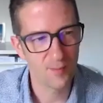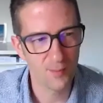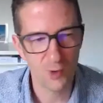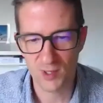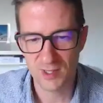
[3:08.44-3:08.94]

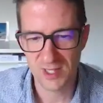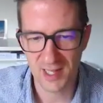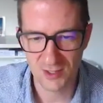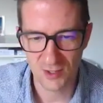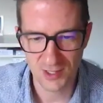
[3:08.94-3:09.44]
more
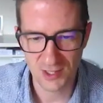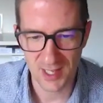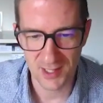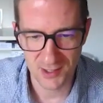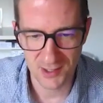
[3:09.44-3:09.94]
intellectually
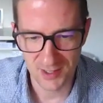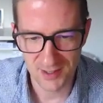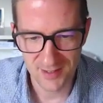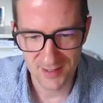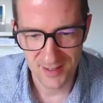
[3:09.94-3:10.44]
challenging.
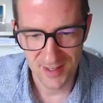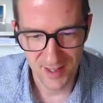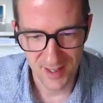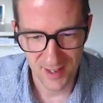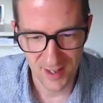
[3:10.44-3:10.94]

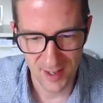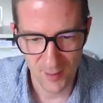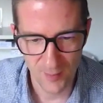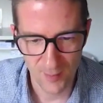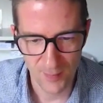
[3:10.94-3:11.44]

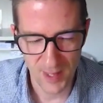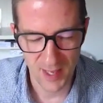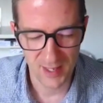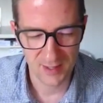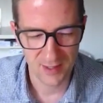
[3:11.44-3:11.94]

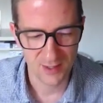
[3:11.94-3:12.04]
And